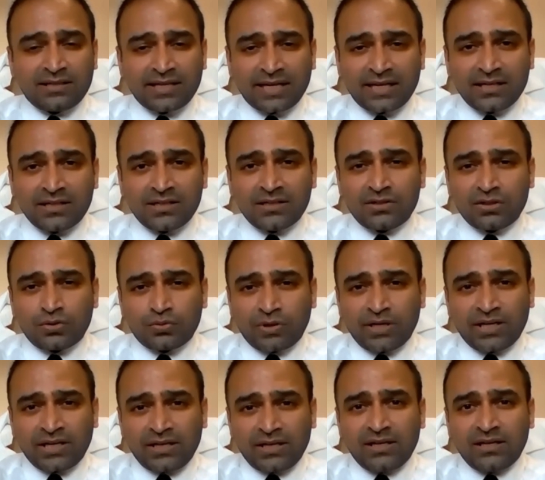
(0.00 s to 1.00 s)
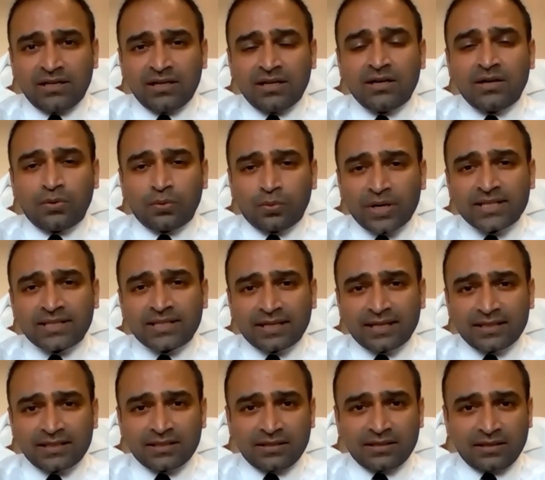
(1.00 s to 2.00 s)
10 to 20
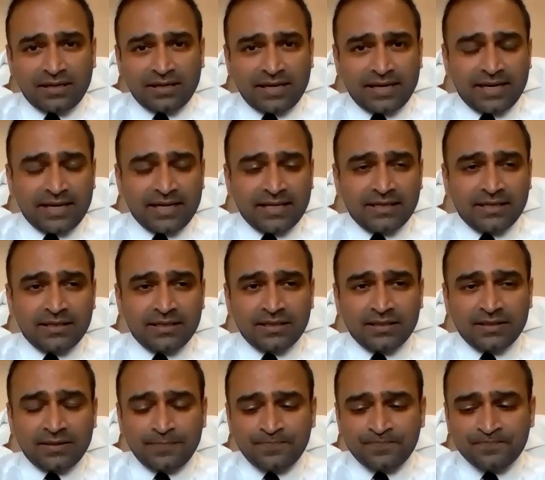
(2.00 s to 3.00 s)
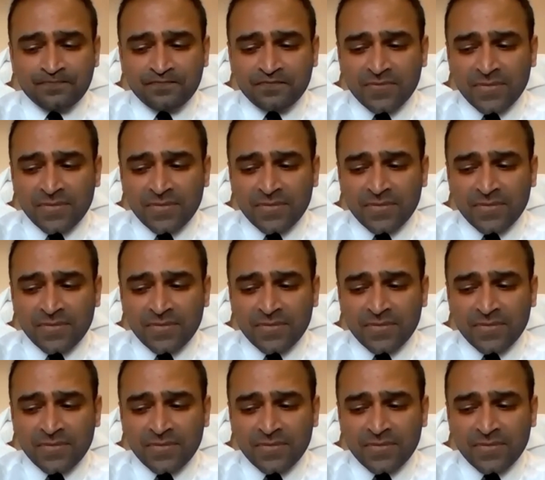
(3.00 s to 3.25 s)
residents. And in